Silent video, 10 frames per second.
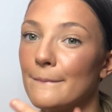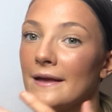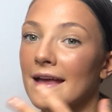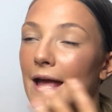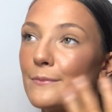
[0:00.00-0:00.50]
and
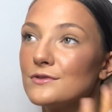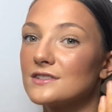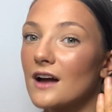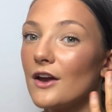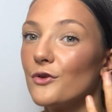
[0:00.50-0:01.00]
being able to
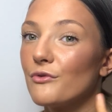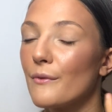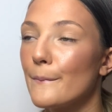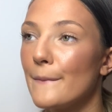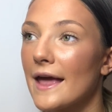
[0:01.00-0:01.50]
kind
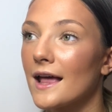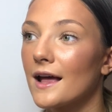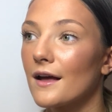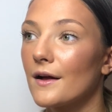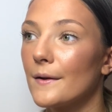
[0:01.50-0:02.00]
of make
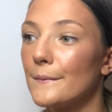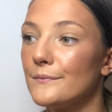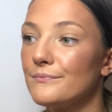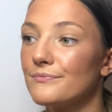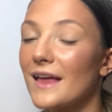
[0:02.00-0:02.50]

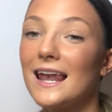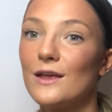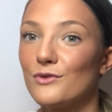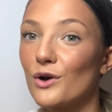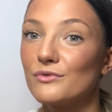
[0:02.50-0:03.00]
a
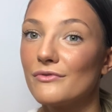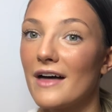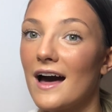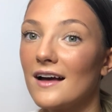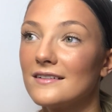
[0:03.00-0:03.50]
living off of
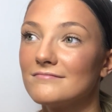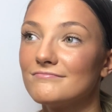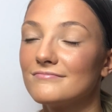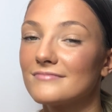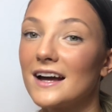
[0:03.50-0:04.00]
that.
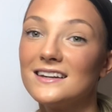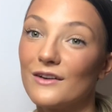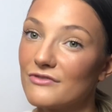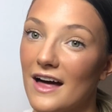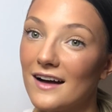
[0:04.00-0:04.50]
I'd love
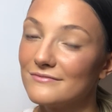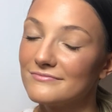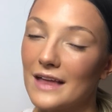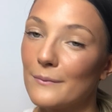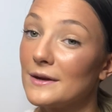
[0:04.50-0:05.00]
that. That would